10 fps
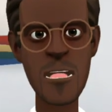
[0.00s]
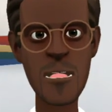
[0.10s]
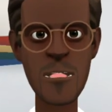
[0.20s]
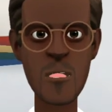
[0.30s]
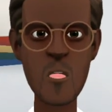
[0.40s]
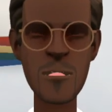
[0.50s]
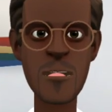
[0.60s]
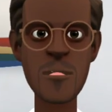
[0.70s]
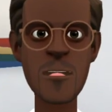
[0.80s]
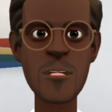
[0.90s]
Intel Core
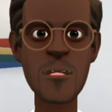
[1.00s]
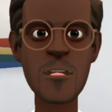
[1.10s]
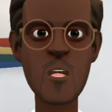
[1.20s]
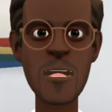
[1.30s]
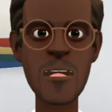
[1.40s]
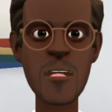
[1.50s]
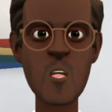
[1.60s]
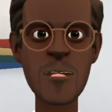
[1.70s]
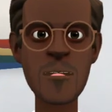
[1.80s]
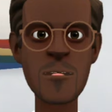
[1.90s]

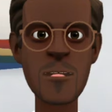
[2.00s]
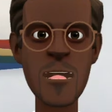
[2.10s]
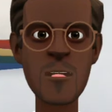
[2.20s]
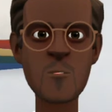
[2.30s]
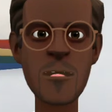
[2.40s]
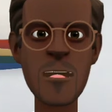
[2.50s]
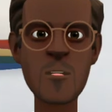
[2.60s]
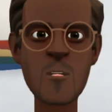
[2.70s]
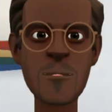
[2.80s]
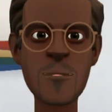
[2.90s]

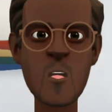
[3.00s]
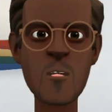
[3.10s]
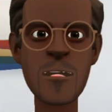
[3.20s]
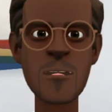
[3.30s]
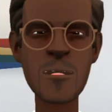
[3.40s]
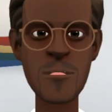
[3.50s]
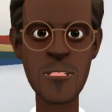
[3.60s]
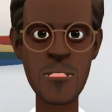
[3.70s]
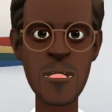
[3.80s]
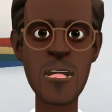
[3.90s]
i9-12900K processor
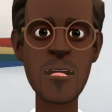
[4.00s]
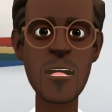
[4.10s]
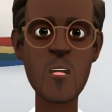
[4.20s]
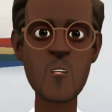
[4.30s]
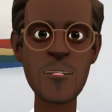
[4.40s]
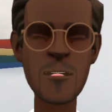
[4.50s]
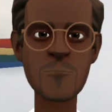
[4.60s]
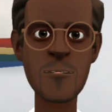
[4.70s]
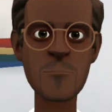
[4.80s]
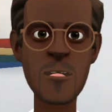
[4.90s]
and DDR5
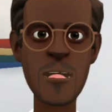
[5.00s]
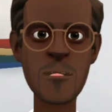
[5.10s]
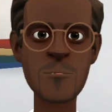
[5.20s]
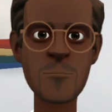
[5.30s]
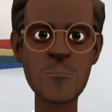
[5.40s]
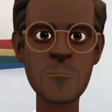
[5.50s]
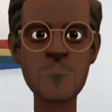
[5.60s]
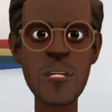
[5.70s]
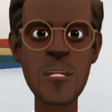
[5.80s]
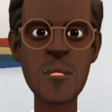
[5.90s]
memory.
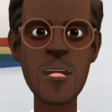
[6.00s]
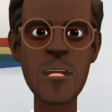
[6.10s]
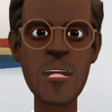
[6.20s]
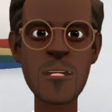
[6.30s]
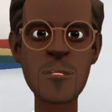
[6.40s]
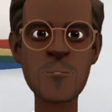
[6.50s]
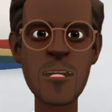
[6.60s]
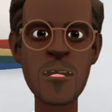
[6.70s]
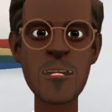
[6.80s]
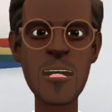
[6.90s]
It is clear that
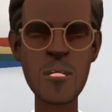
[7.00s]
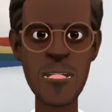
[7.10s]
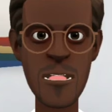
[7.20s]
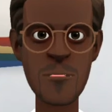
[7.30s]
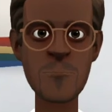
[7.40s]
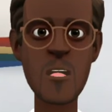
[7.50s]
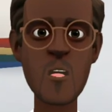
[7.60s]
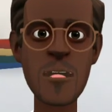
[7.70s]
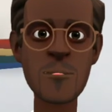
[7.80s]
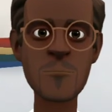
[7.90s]
Apple is an interested
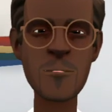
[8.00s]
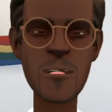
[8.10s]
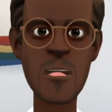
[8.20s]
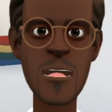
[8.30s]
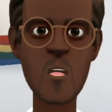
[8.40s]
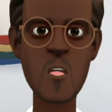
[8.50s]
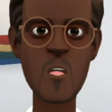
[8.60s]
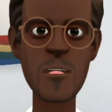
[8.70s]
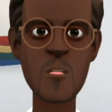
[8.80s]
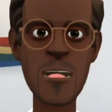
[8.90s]
party, and we do
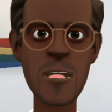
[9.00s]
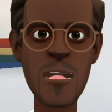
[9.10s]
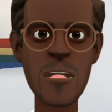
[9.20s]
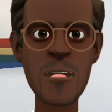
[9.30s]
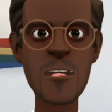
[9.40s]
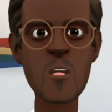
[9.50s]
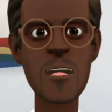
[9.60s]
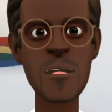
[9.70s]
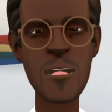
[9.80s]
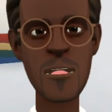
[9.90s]
not know in detail under
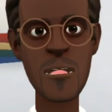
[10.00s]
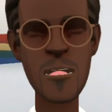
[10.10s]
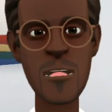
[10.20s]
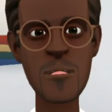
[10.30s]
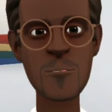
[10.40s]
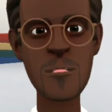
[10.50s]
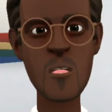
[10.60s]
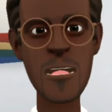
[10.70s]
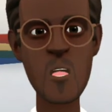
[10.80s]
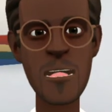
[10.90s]
what conditions
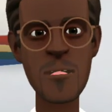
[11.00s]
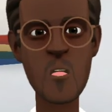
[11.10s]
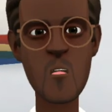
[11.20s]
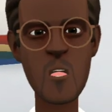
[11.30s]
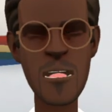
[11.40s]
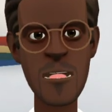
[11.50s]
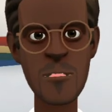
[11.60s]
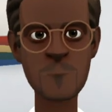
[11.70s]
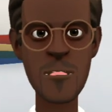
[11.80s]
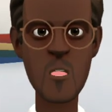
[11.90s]
and with what software it
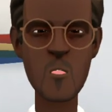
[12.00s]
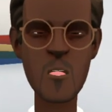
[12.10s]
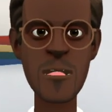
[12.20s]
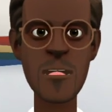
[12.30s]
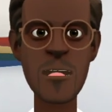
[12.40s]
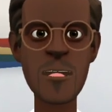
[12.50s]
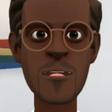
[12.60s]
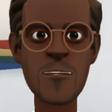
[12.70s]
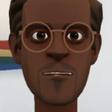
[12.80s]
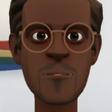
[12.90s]
has produced this
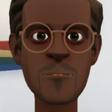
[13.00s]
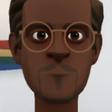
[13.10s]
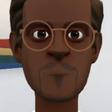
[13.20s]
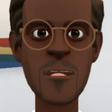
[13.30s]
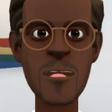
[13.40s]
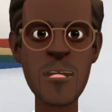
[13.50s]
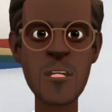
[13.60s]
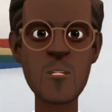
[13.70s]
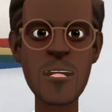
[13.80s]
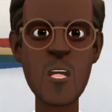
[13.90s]
graph, but there is
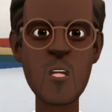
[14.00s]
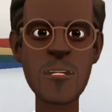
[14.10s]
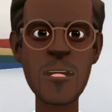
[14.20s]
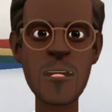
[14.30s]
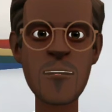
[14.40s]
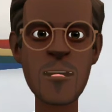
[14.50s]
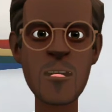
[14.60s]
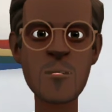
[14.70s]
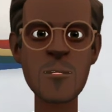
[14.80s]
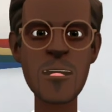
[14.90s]
no doubt that these
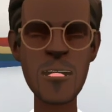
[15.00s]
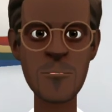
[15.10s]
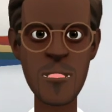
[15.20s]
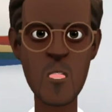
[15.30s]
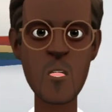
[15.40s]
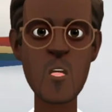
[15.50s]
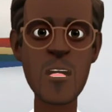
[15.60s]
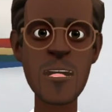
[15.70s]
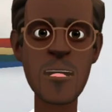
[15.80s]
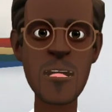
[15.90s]
figures contribute to
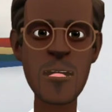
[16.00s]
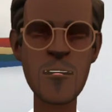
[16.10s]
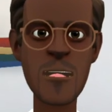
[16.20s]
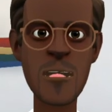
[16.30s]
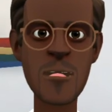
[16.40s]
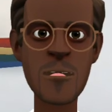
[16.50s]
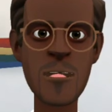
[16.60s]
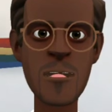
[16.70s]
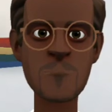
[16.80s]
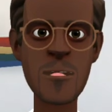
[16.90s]
generating very
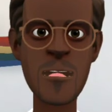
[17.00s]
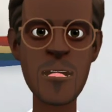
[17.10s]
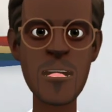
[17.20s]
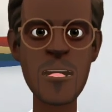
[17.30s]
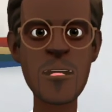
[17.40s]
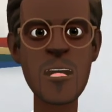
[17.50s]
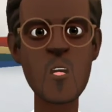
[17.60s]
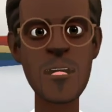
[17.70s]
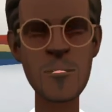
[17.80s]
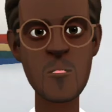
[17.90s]
high expectations
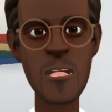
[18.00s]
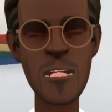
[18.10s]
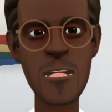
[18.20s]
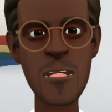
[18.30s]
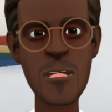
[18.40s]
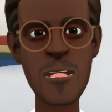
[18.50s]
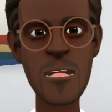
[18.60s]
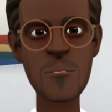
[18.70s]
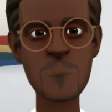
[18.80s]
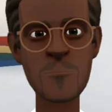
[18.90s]
around the M1 Ultra
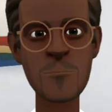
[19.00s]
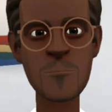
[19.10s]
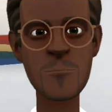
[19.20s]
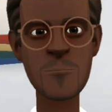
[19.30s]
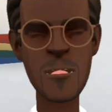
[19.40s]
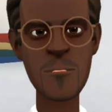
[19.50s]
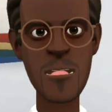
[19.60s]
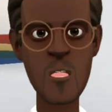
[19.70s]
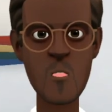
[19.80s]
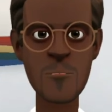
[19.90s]
chip. It
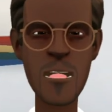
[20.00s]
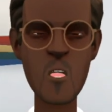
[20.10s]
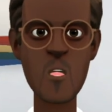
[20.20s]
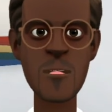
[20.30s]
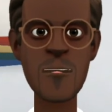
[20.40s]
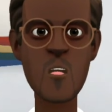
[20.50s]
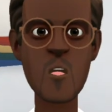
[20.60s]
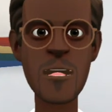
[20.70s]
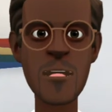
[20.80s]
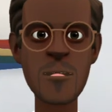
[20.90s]
may not be long
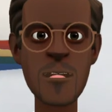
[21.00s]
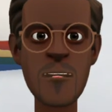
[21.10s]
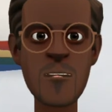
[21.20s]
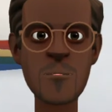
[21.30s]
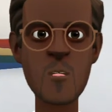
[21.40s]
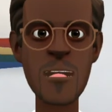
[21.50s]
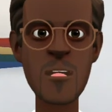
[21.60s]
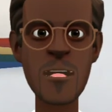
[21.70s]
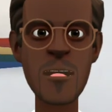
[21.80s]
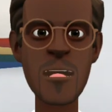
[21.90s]
before we can confirm
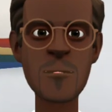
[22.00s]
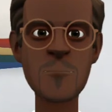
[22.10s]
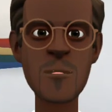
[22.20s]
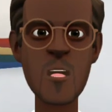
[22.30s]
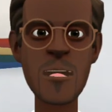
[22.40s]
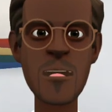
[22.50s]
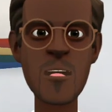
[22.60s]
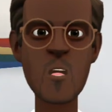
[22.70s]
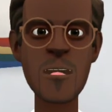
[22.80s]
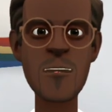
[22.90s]
whether these numbers are a
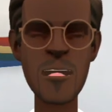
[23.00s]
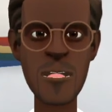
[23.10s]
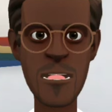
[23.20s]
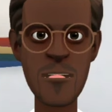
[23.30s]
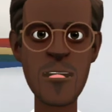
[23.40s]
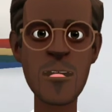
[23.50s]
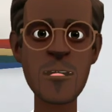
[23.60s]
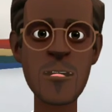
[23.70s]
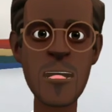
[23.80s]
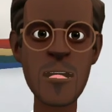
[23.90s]
true reflection of
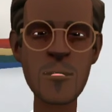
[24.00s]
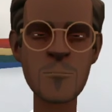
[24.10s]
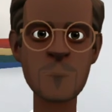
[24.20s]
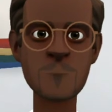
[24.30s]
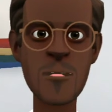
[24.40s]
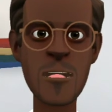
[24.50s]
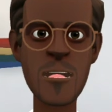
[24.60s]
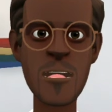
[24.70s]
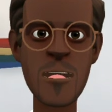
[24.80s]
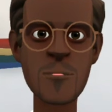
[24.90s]
reality, but
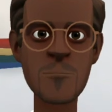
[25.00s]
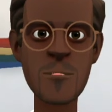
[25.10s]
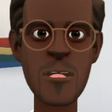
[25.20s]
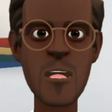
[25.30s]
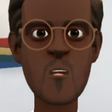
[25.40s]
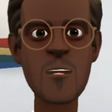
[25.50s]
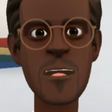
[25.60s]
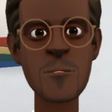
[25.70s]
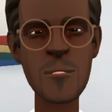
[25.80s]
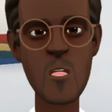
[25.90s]
again, they are
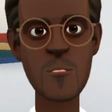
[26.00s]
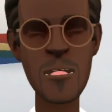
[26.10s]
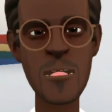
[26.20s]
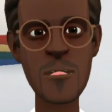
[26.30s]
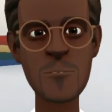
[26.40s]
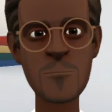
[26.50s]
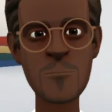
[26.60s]
very promising.